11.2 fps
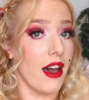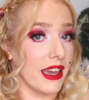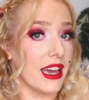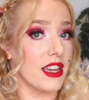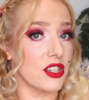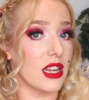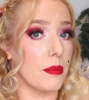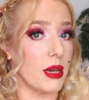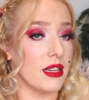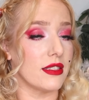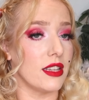I actually
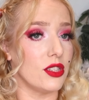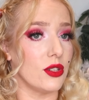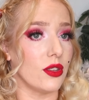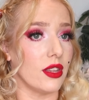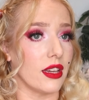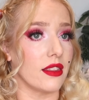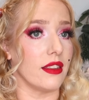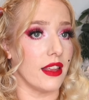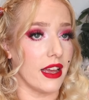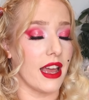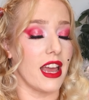personally do think
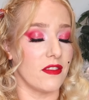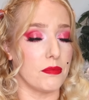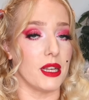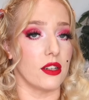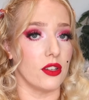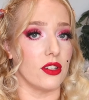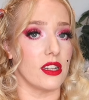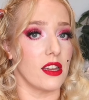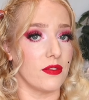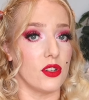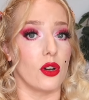that there have been good,
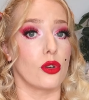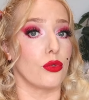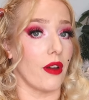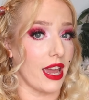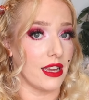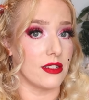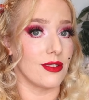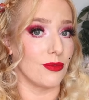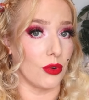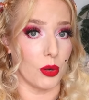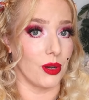if not great,
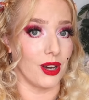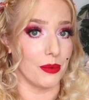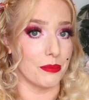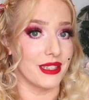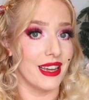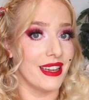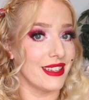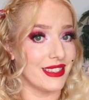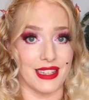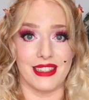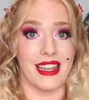rom-coms
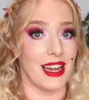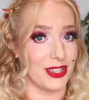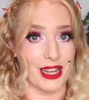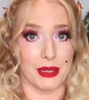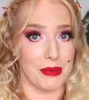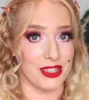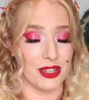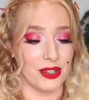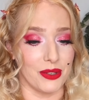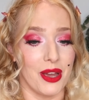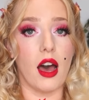since hashtag Me
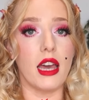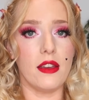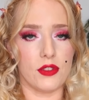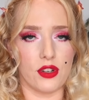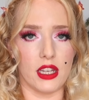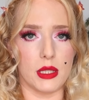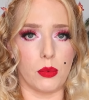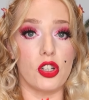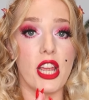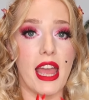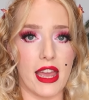Too. I have tried to
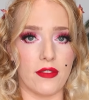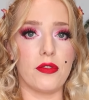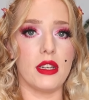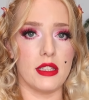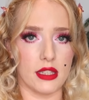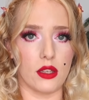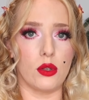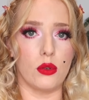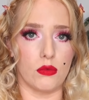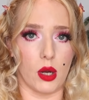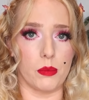watch every
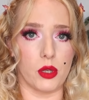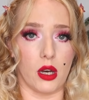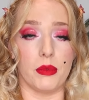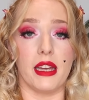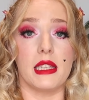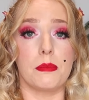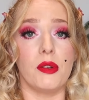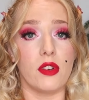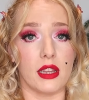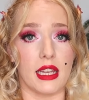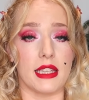single rom-com that has
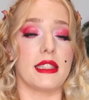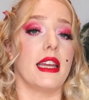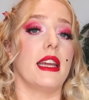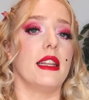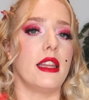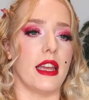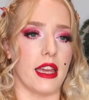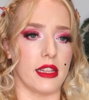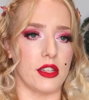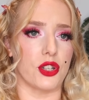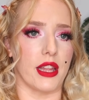been released in the
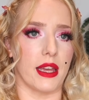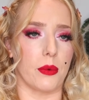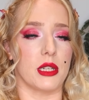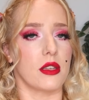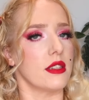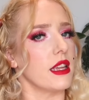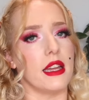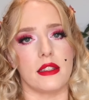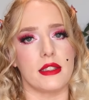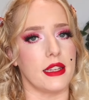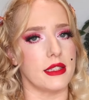English language because I
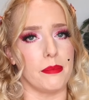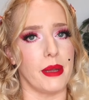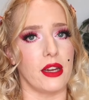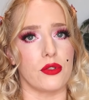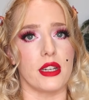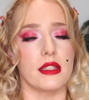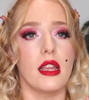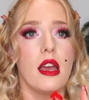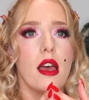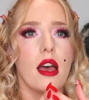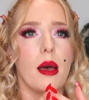had to set some boundaries,
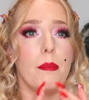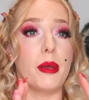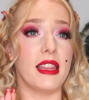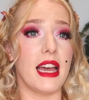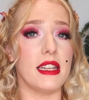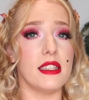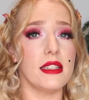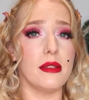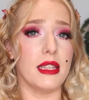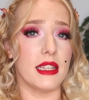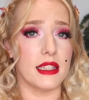but that
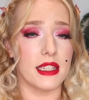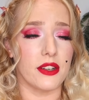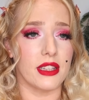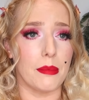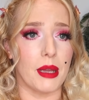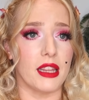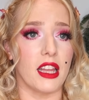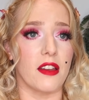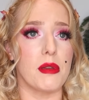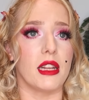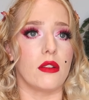doesn't necessarily mean
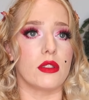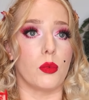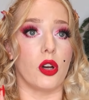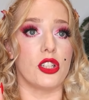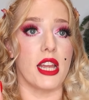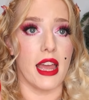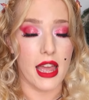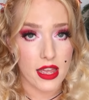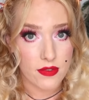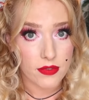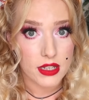that I've been able to watch
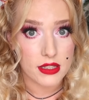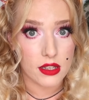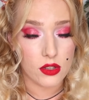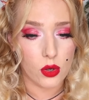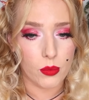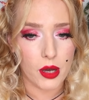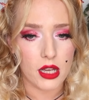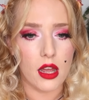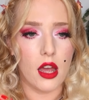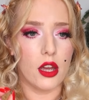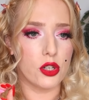every single
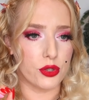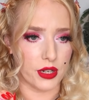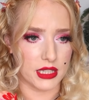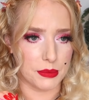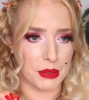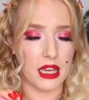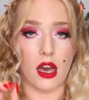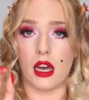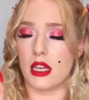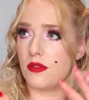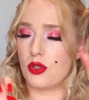one. Trust me,
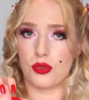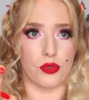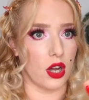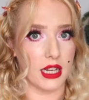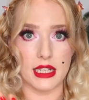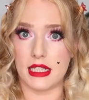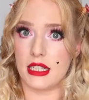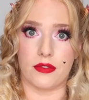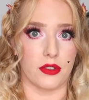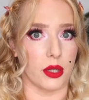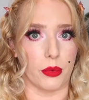I have tried
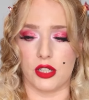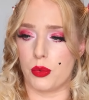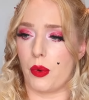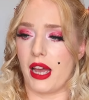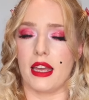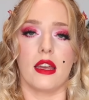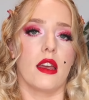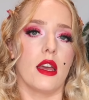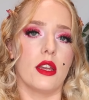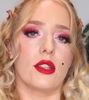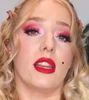every which way.
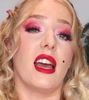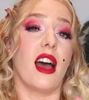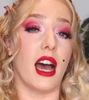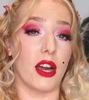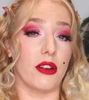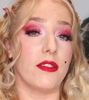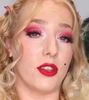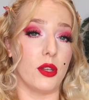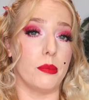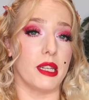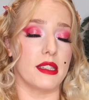So there are a
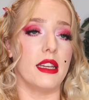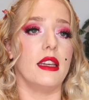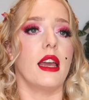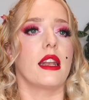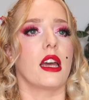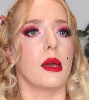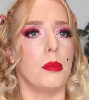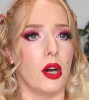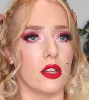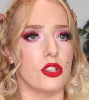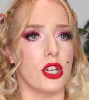few missing, and I
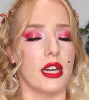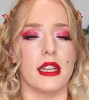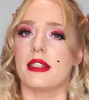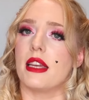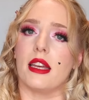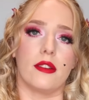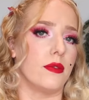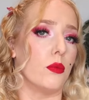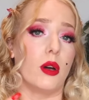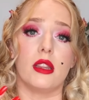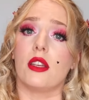apologize
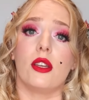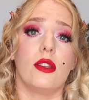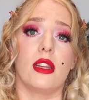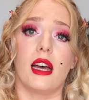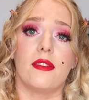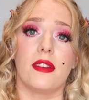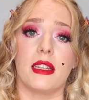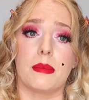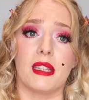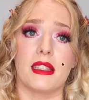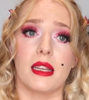if one that you love
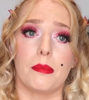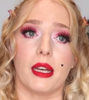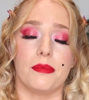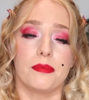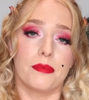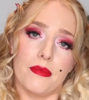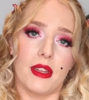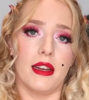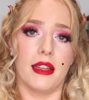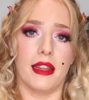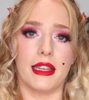is missing, but
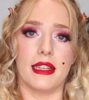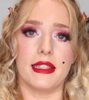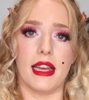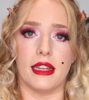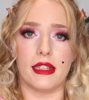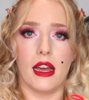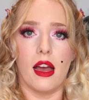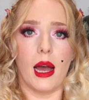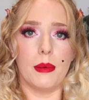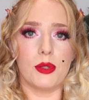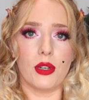like I said,
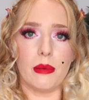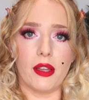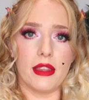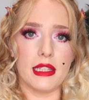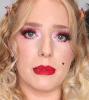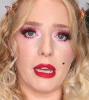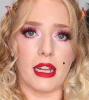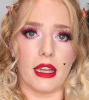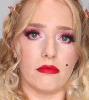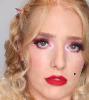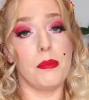I'm talking about this
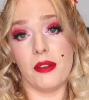many.